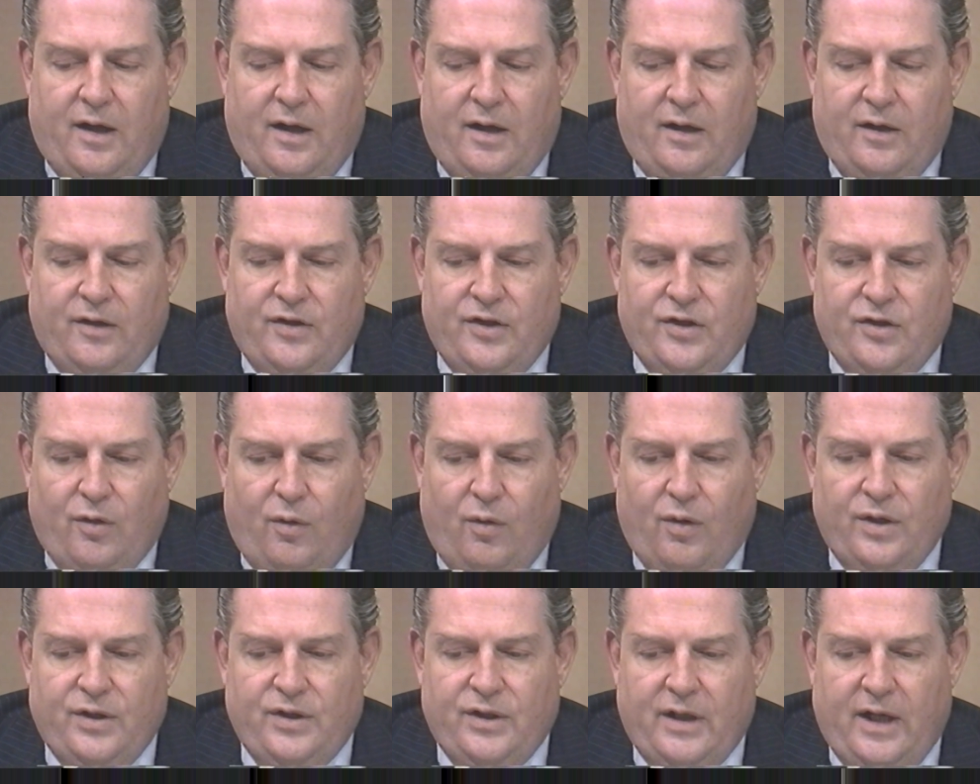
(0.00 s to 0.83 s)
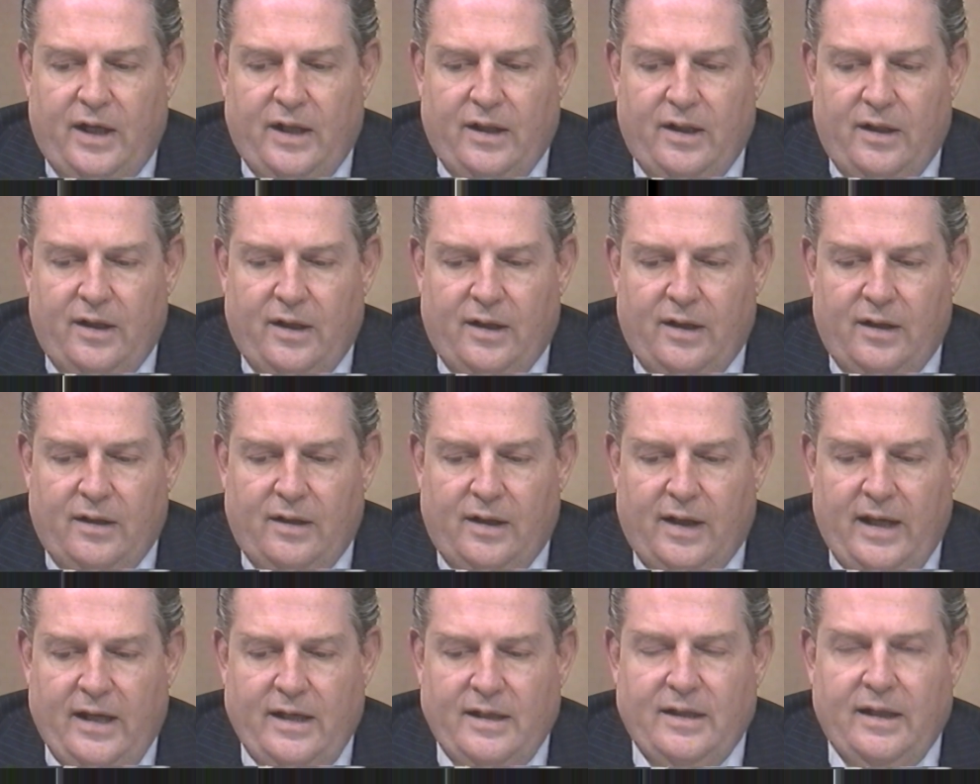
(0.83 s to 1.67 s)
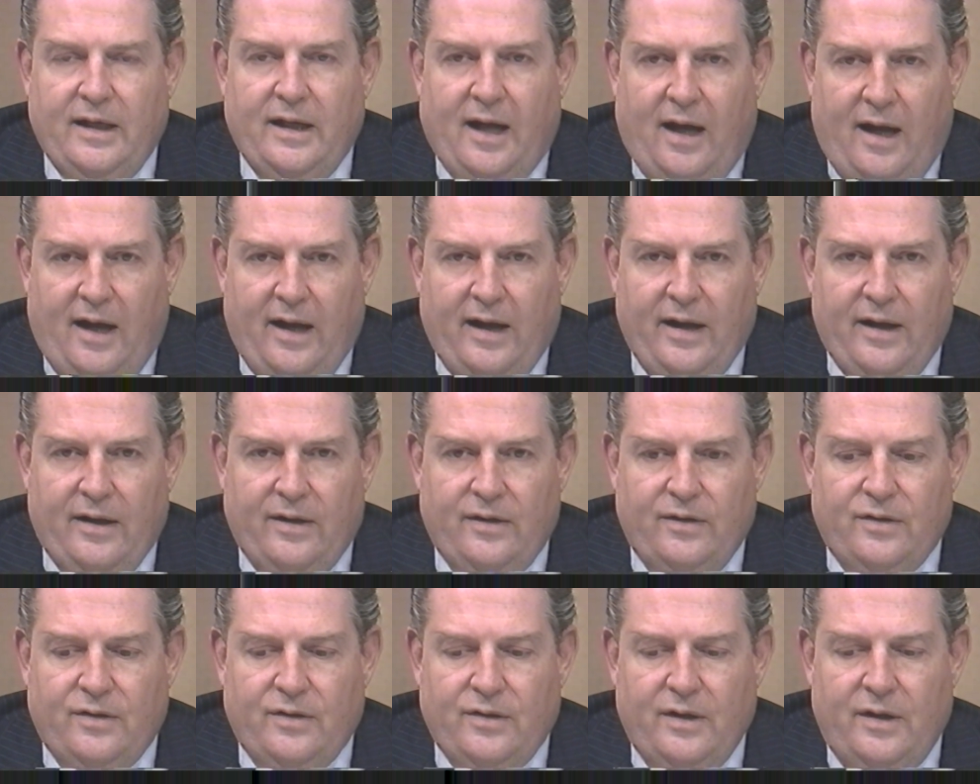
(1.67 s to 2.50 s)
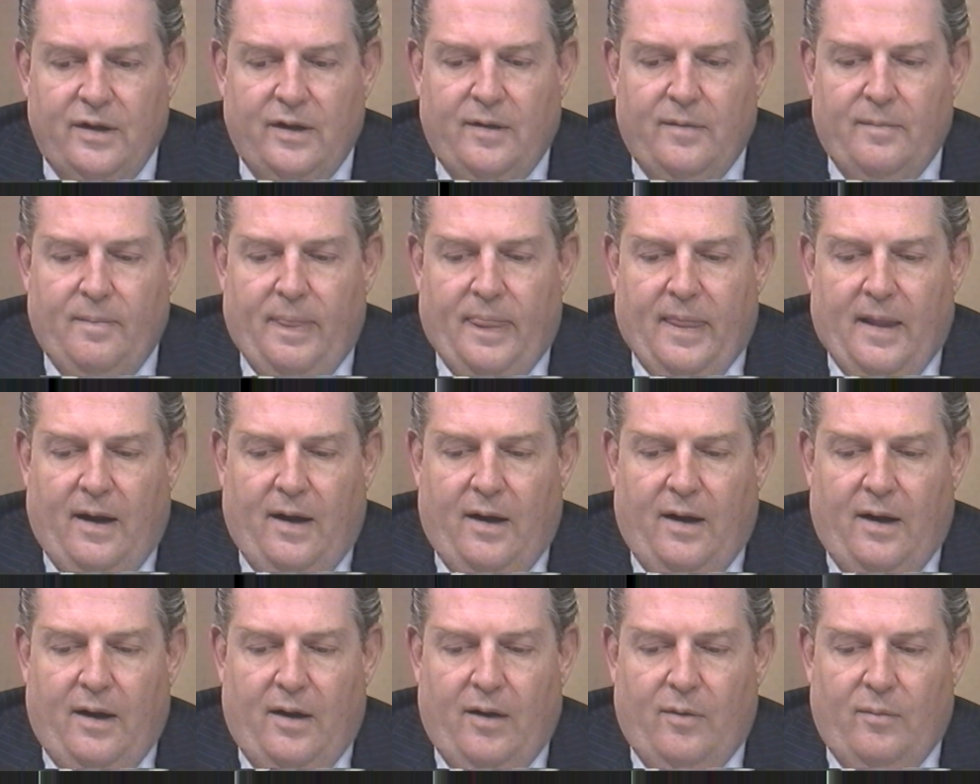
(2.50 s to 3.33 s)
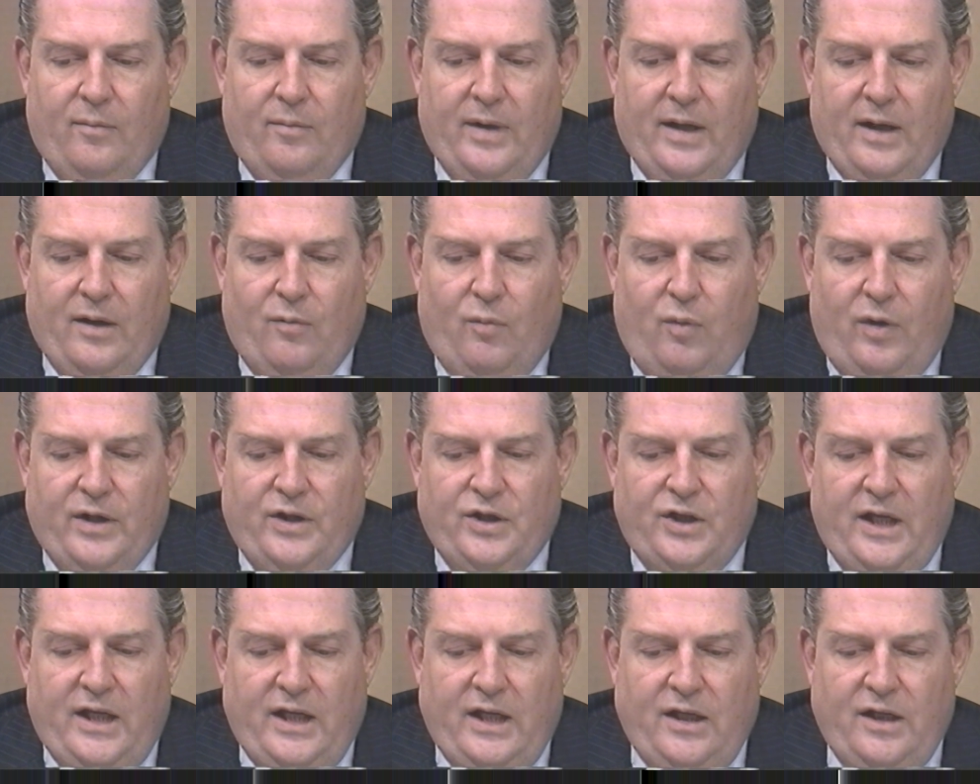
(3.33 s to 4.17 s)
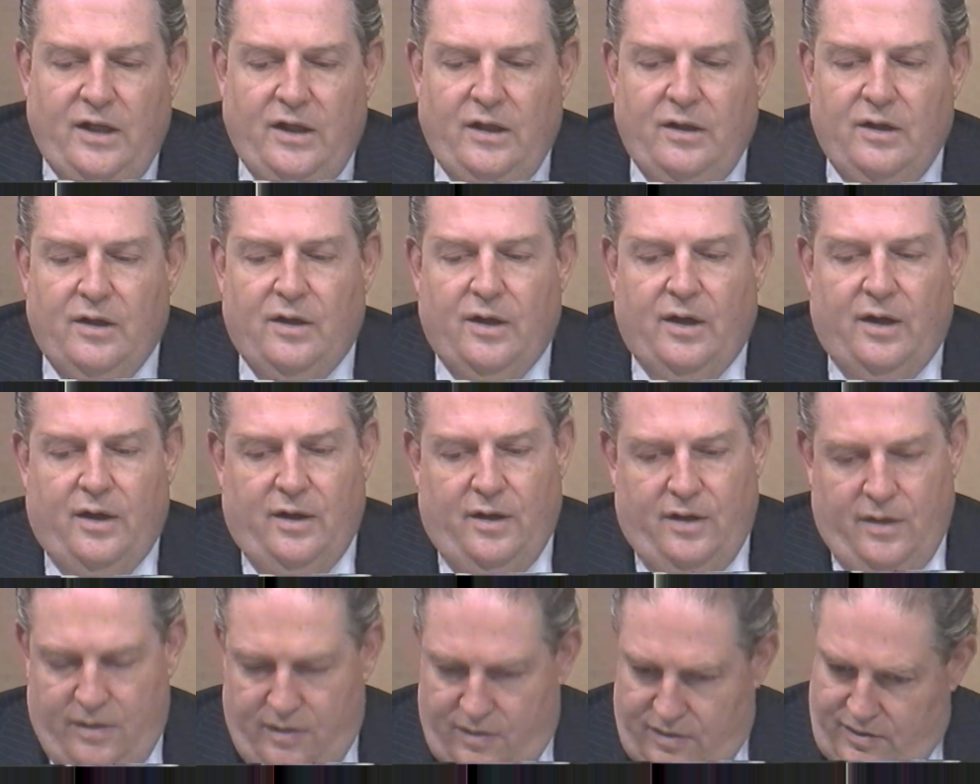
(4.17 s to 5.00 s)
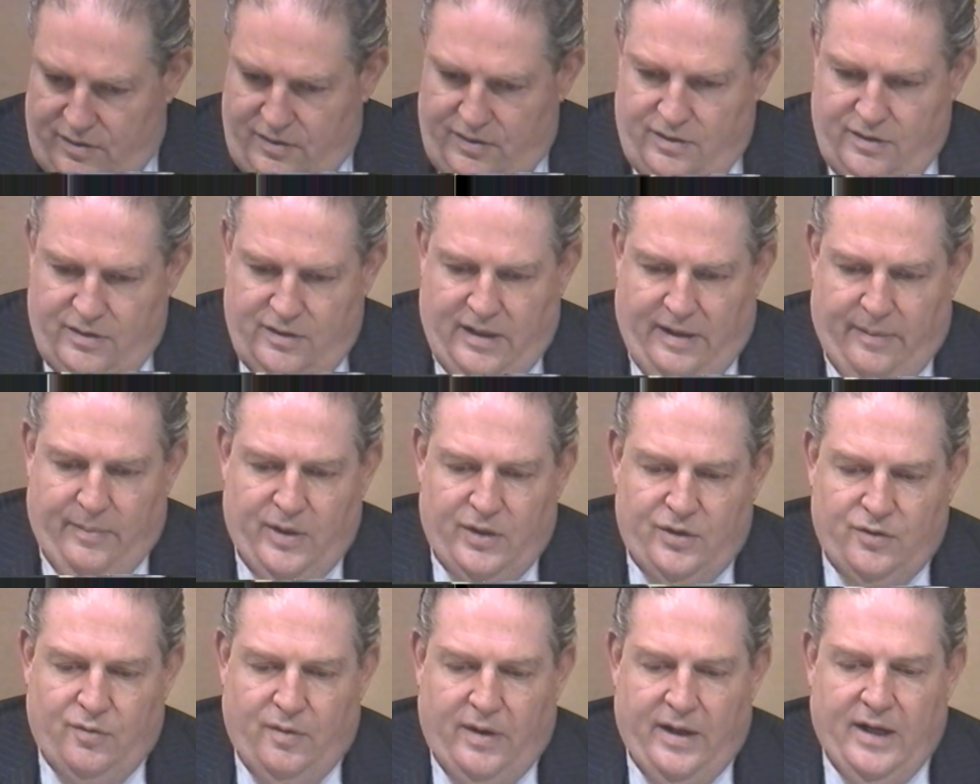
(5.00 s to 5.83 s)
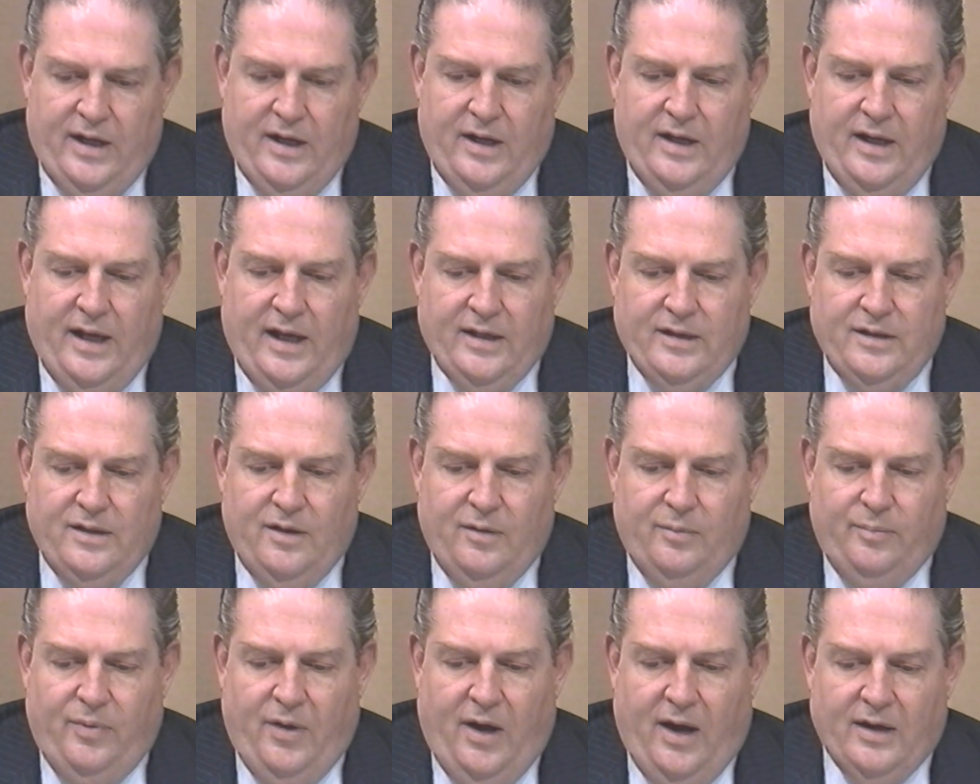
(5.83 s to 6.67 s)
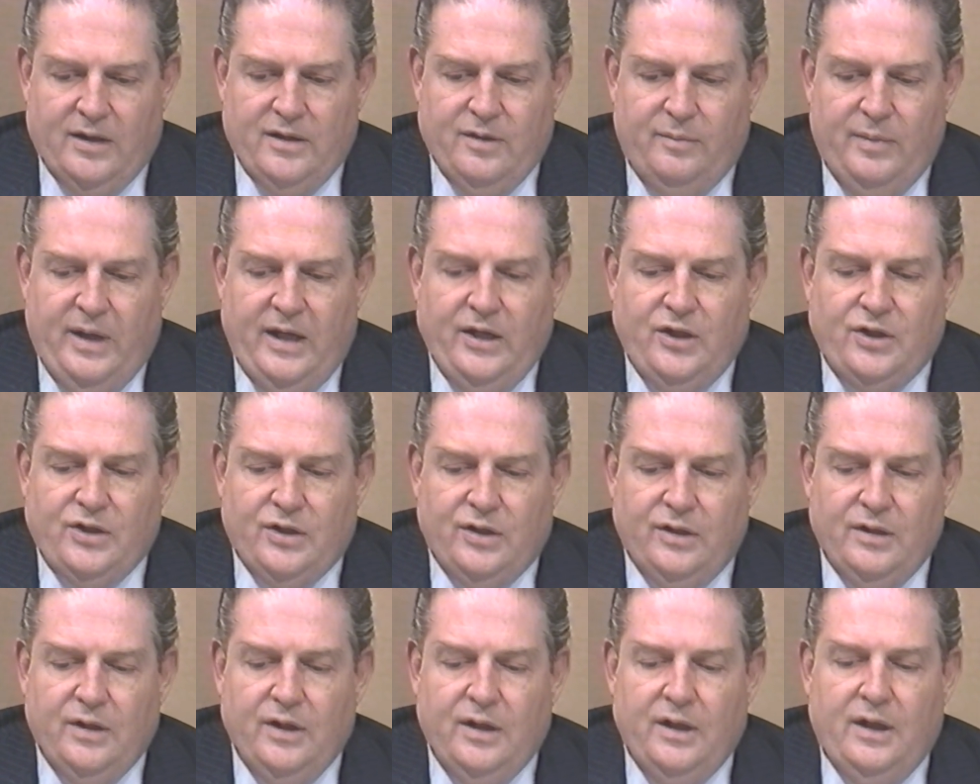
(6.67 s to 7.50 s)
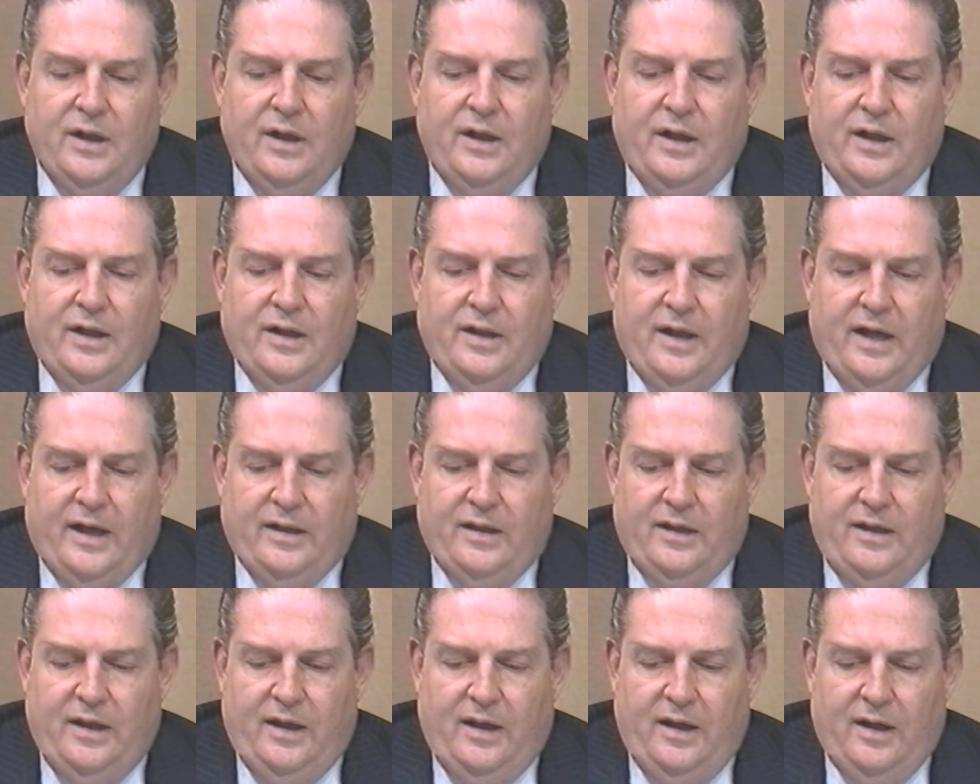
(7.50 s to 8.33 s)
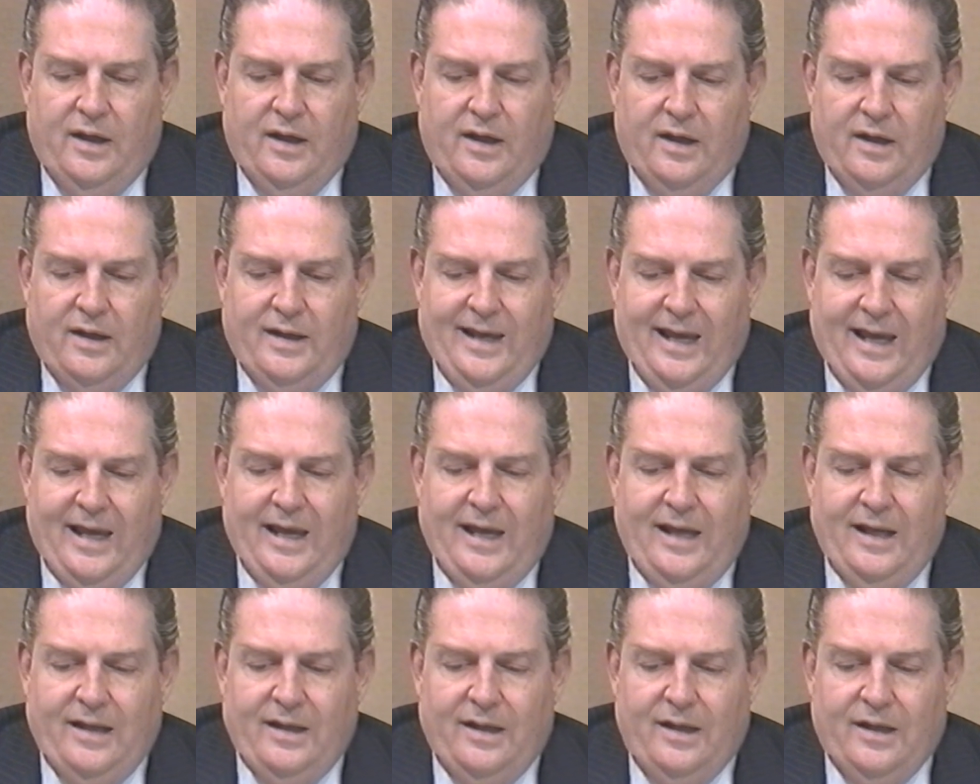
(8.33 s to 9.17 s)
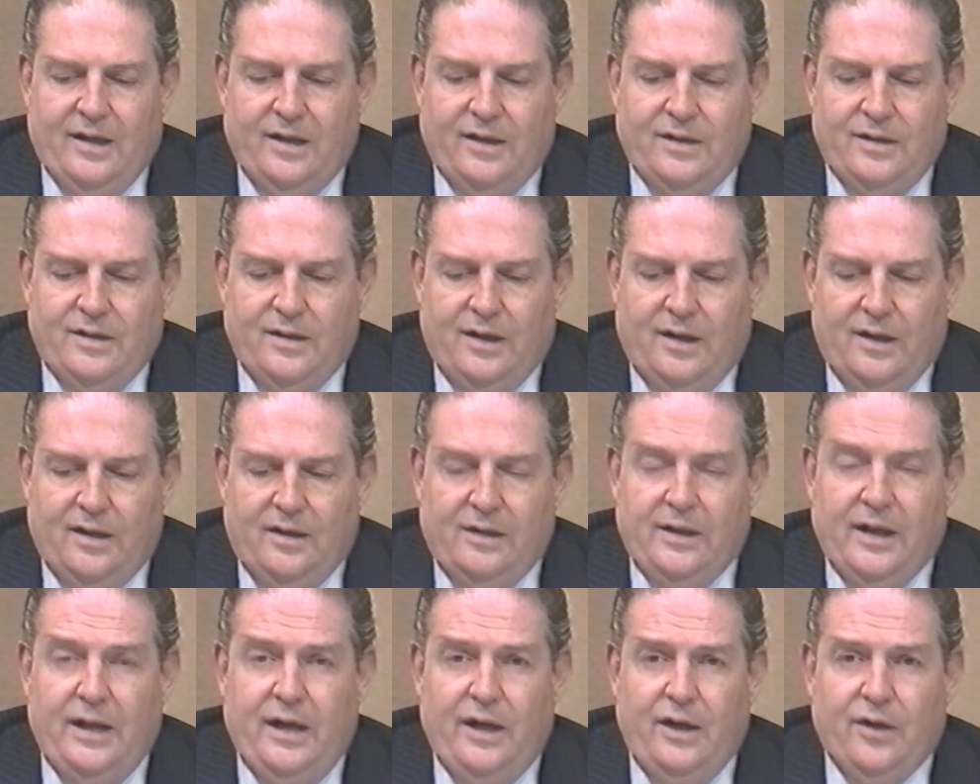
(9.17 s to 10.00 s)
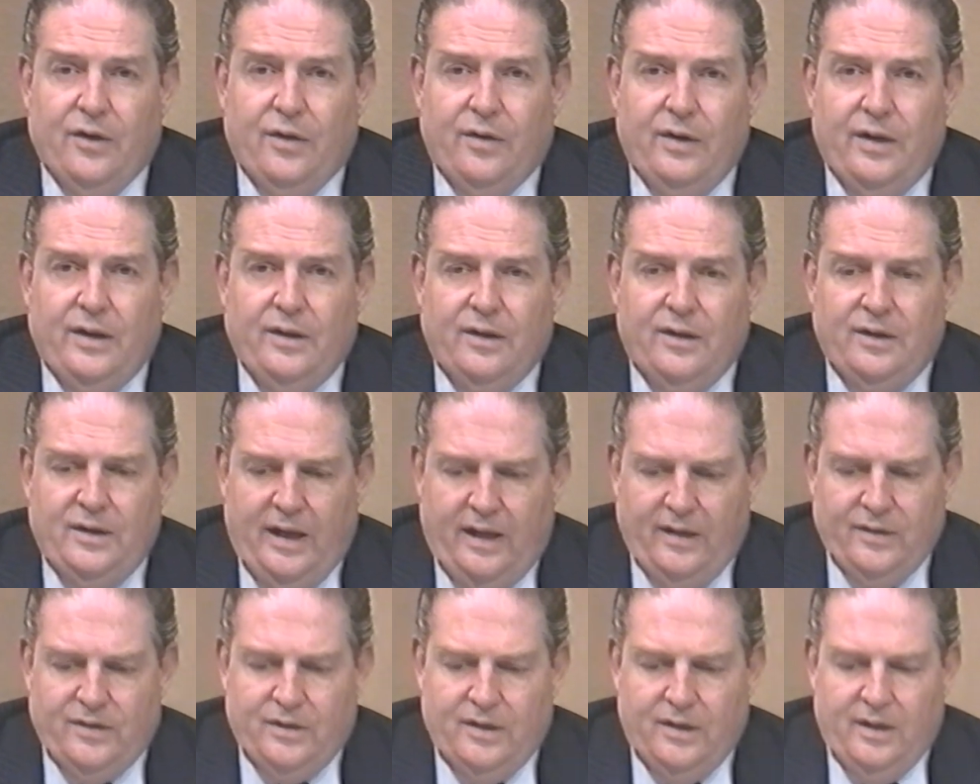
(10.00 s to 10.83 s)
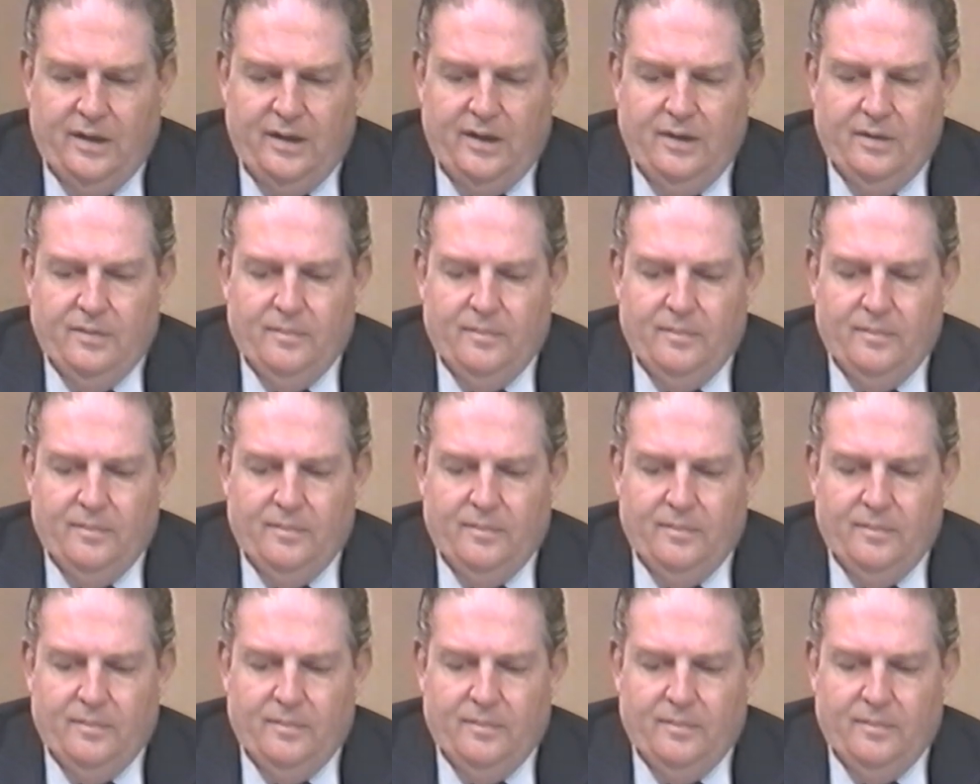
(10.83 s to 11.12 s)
source and the lasing ions, in which he demonstrated as an approximation that the gain is linear in the density.